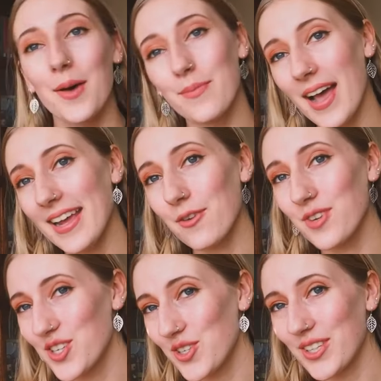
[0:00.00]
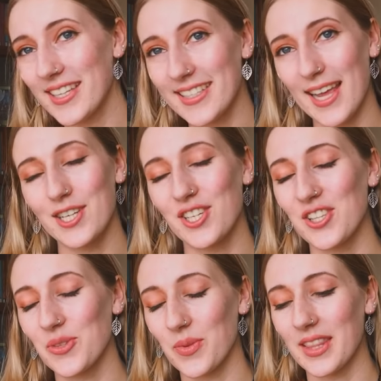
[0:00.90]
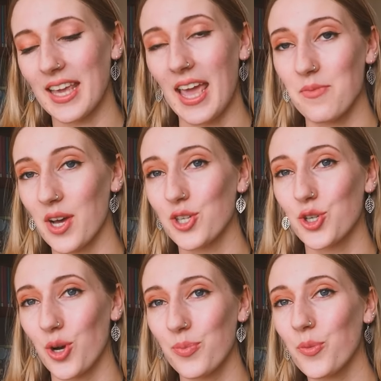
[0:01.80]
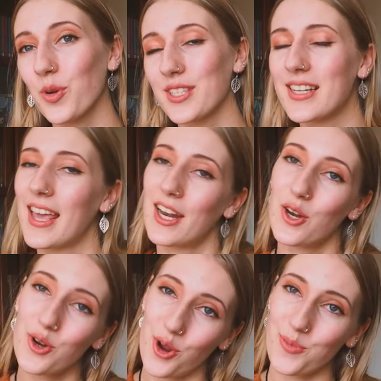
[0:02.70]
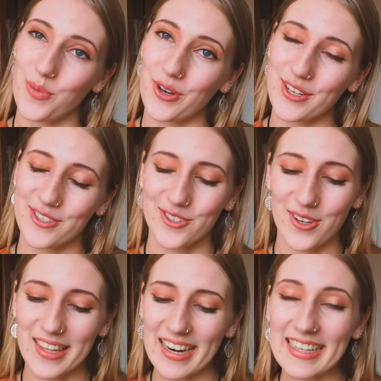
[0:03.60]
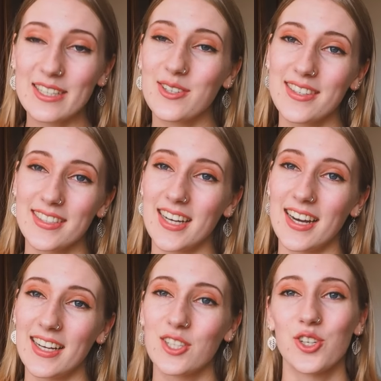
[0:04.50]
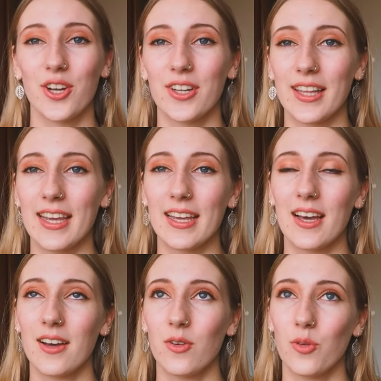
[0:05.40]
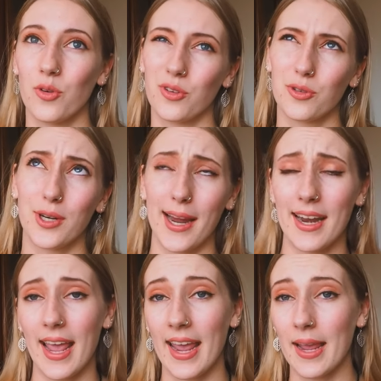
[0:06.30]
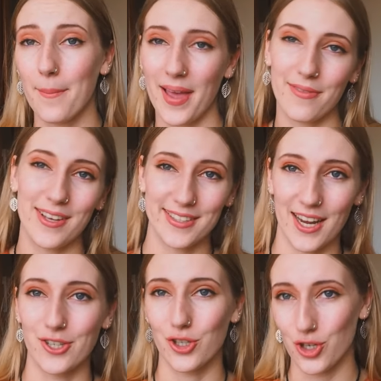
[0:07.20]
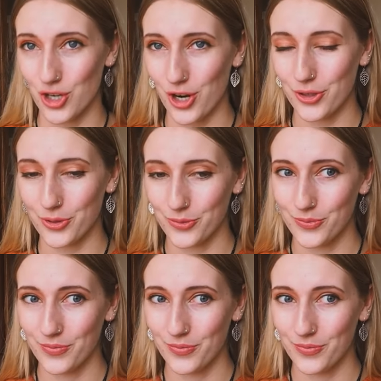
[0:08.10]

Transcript: My original intentions with the Kmart shop was to get a new notebook so that I could start journaling or create a manifestation journal,